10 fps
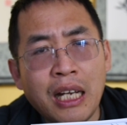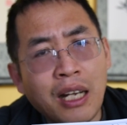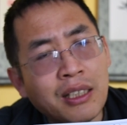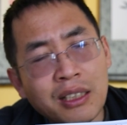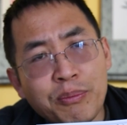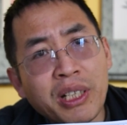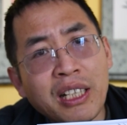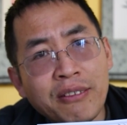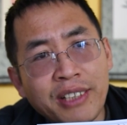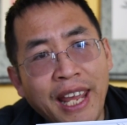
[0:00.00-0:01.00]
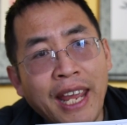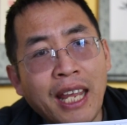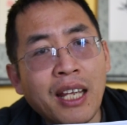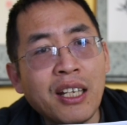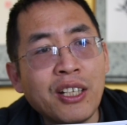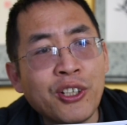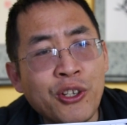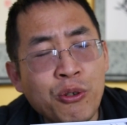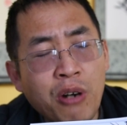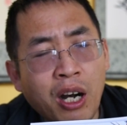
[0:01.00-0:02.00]
"I don't believe in
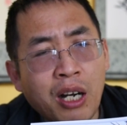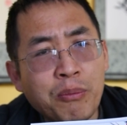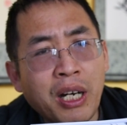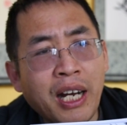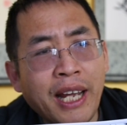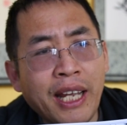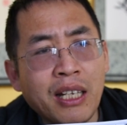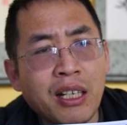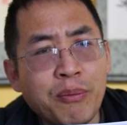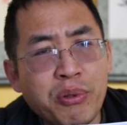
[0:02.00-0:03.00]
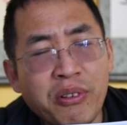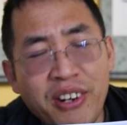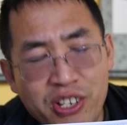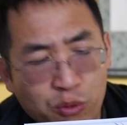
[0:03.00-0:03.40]
you are my previous